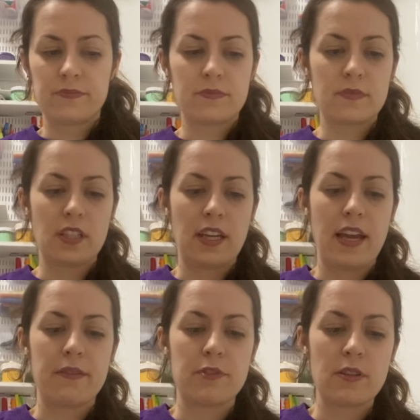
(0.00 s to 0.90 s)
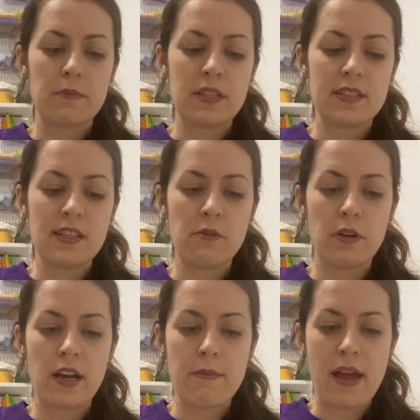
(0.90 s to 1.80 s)
Okay, so I'm going to see where
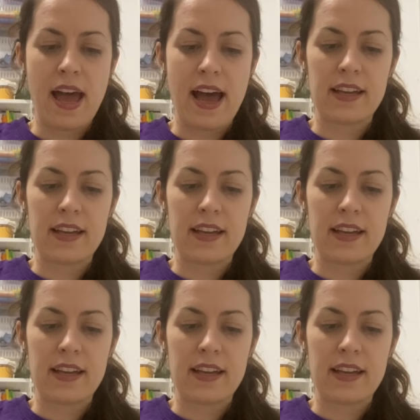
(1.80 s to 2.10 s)
I'm at, and